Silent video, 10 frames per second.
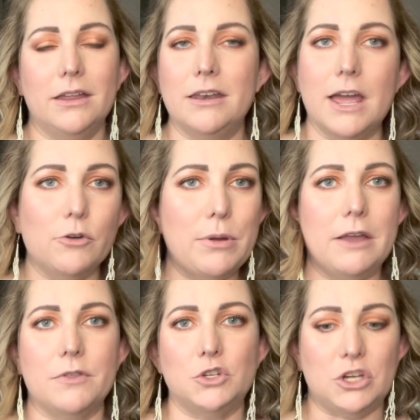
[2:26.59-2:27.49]
Never pay
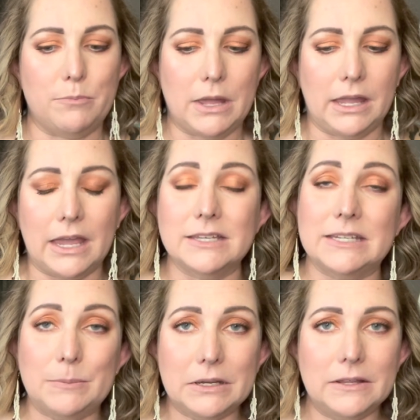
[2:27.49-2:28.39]
for the shipping, and
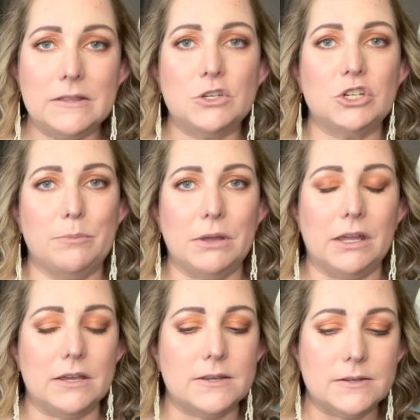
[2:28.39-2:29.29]
typically the
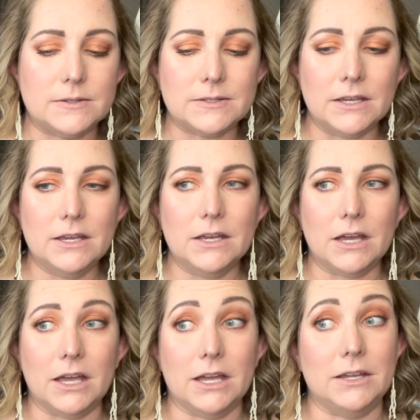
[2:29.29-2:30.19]
shipping is
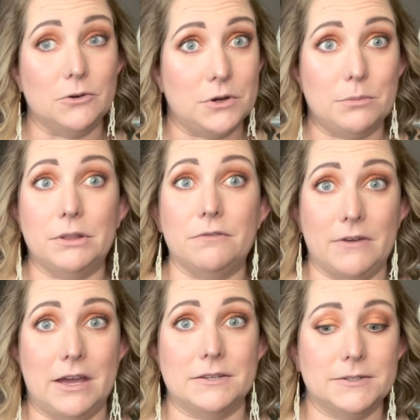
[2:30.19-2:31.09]
incredibly
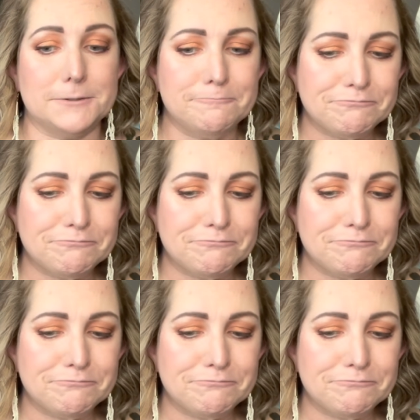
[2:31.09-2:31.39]
fast.